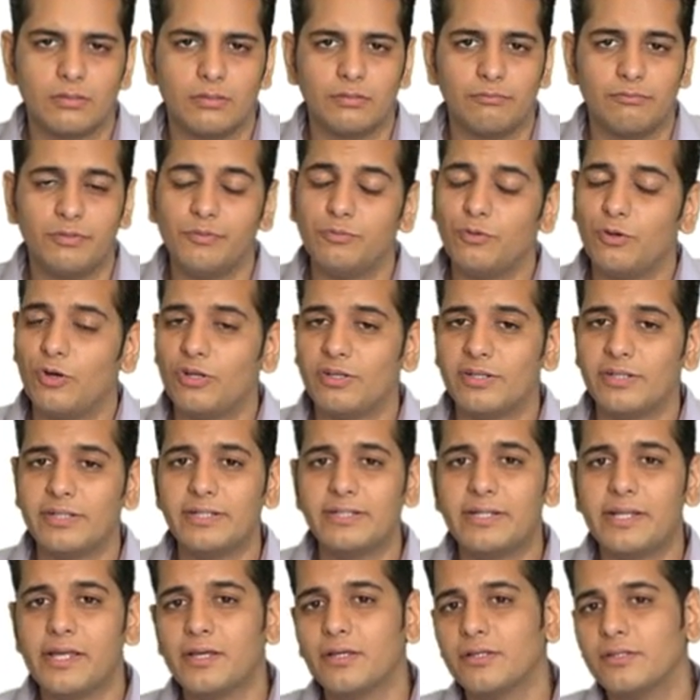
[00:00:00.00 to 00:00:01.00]
We've already
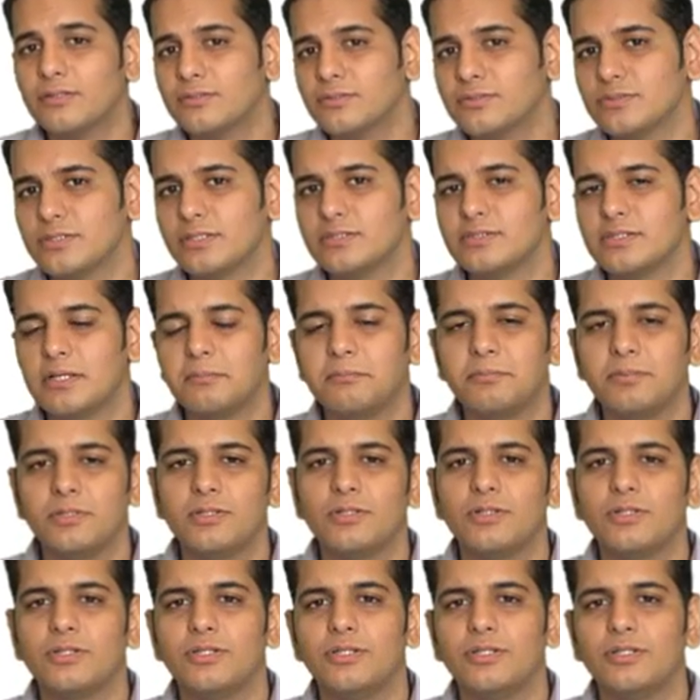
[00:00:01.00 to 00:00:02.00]
taken this example
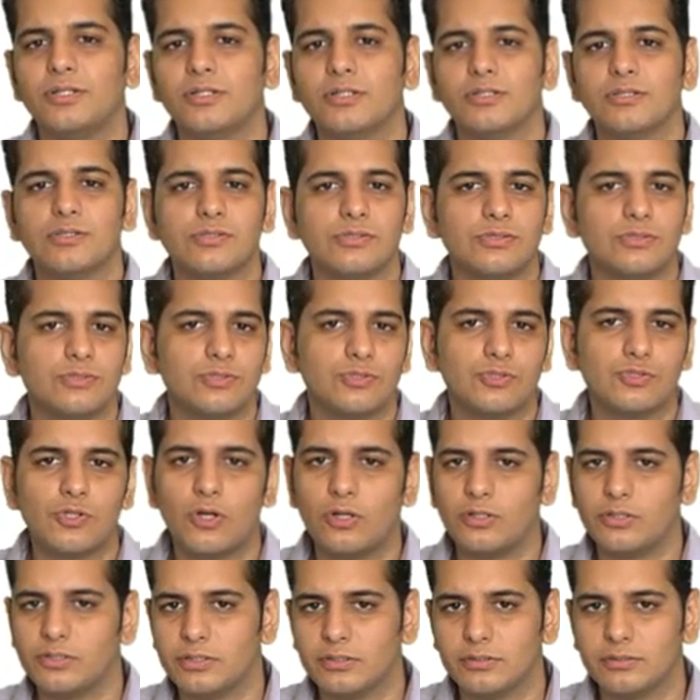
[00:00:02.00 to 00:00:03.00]
earlier,
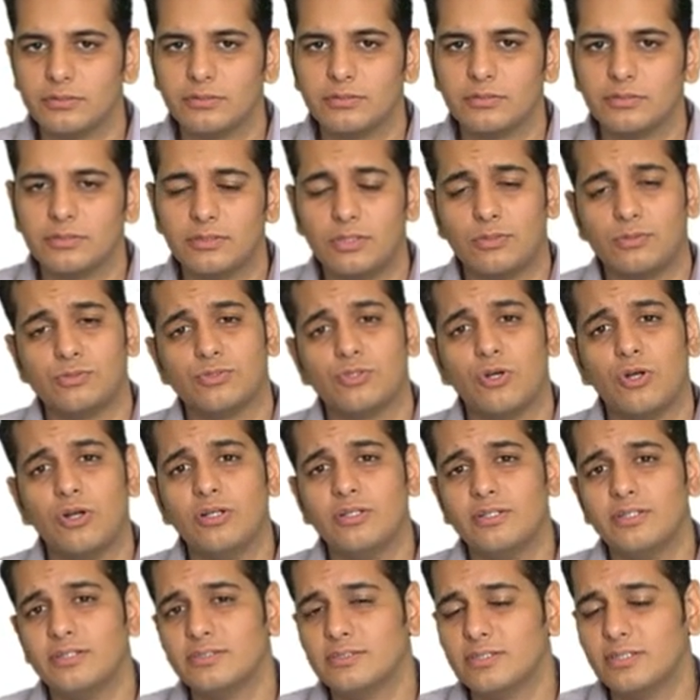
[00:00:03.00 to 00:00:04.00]
salt. Now,
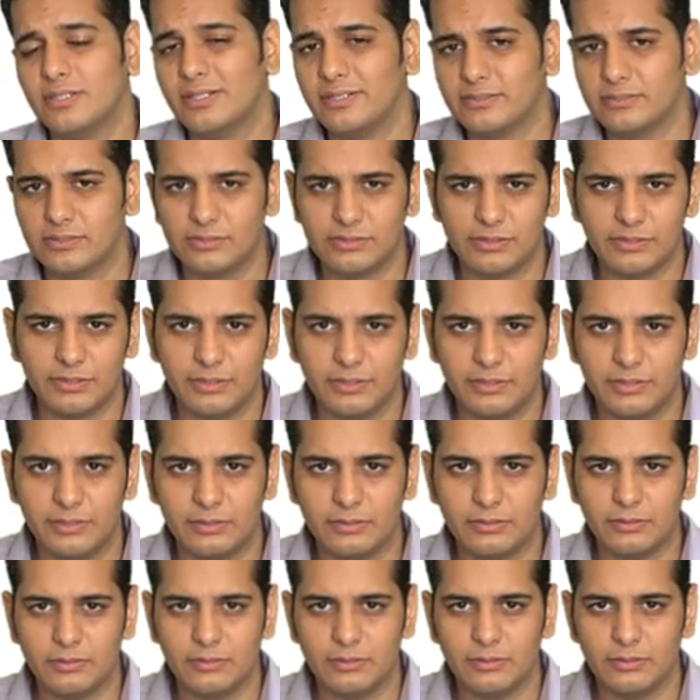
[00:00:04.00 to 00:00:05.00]
salt is a necessity.
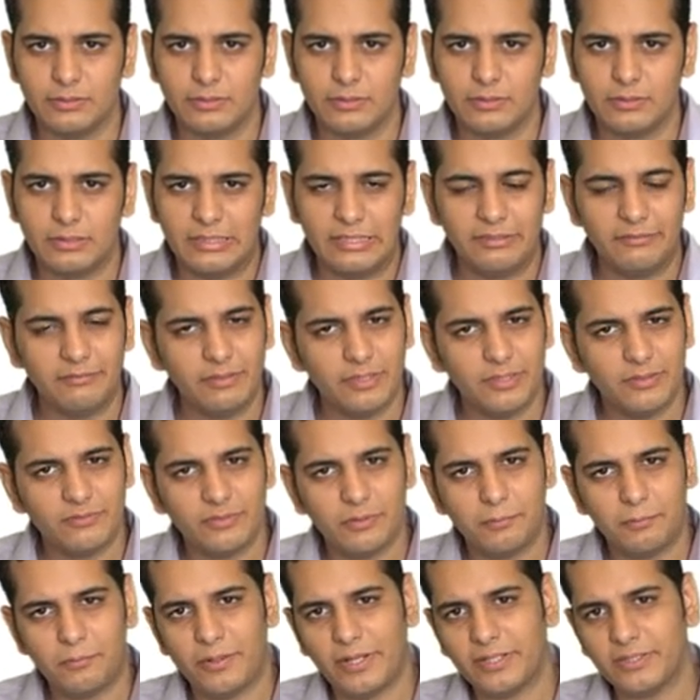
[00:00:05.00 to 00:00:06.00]
Even if
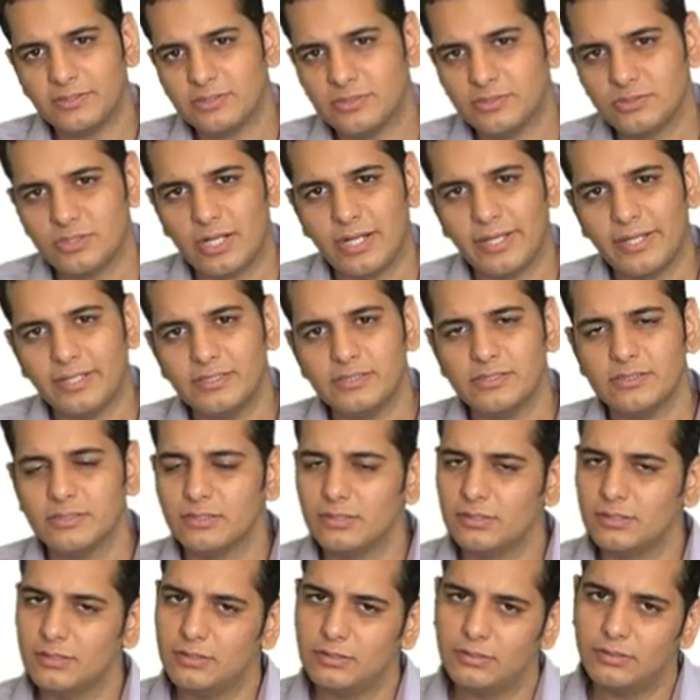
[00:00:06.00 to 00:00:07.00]
the prices rise,
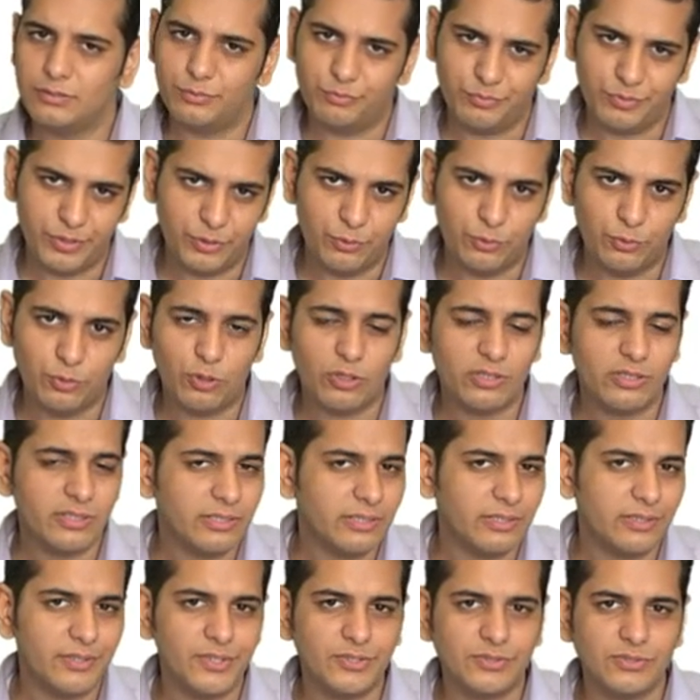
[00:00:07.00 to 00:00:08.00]
we do not
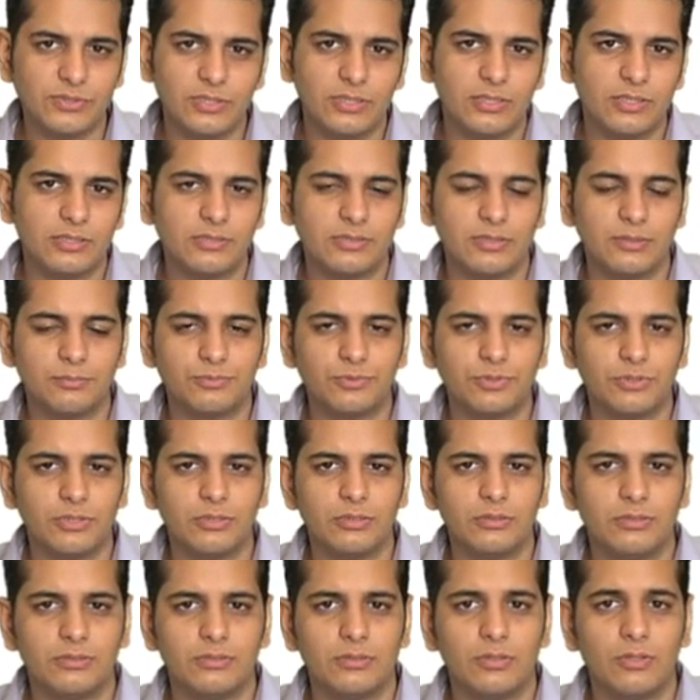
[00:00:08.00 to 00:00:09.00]
increase the
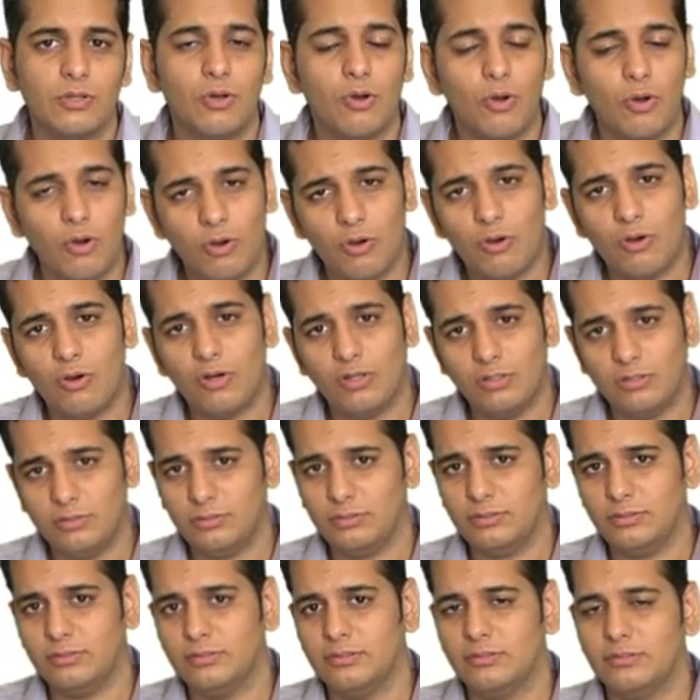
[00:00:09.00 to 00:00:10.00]
consumption,
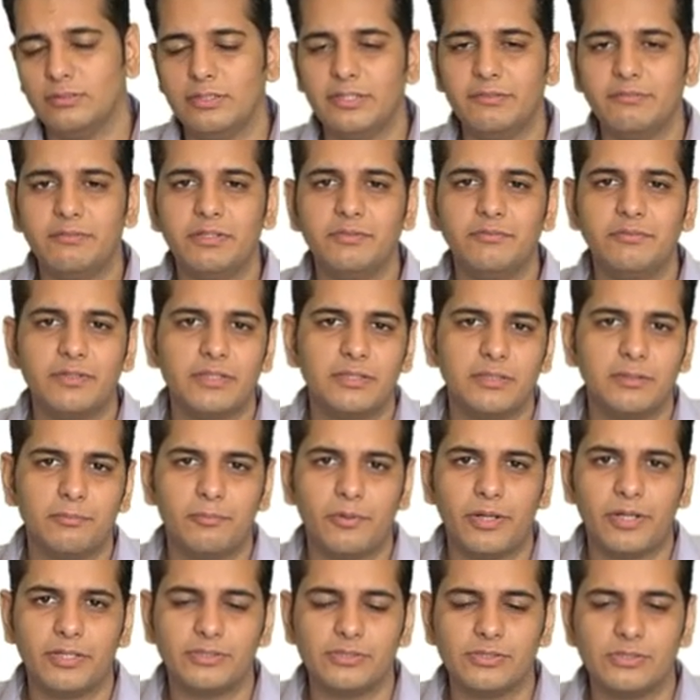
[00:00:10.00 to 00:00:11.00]
or even when the
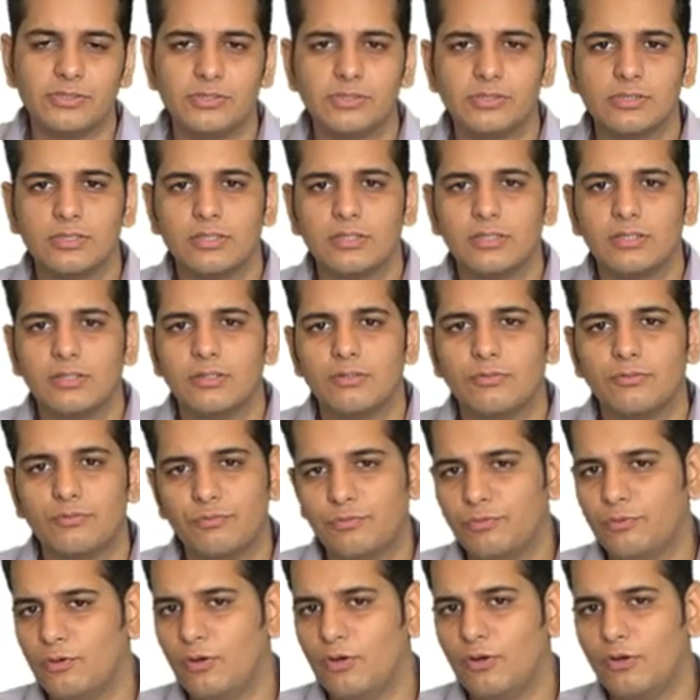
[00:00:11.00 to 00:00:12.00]
prices
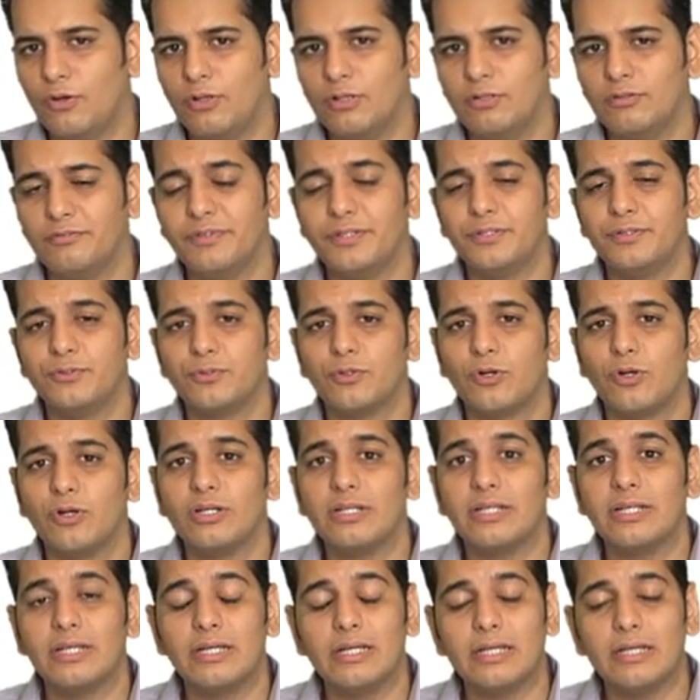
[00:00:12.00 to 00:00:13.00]
fall, we do
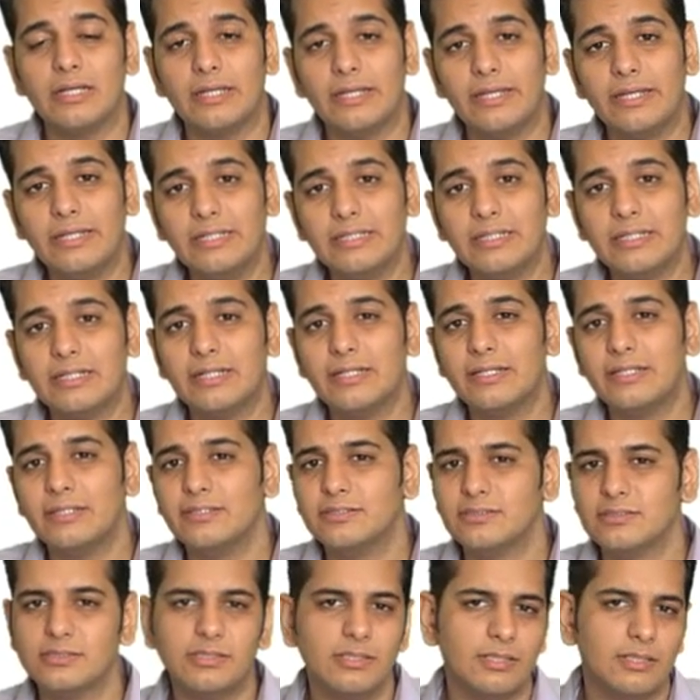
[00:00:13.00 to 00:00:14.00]
not
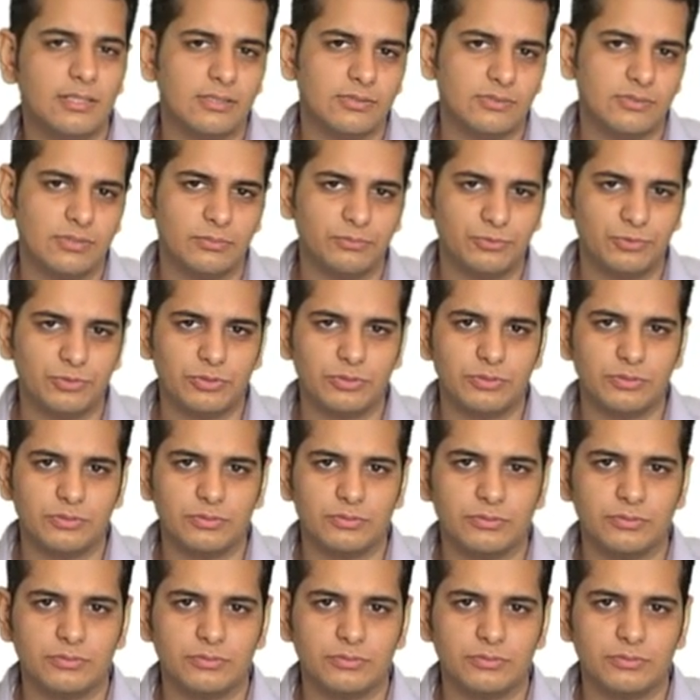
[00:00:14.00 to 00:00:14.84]
increase the consumption.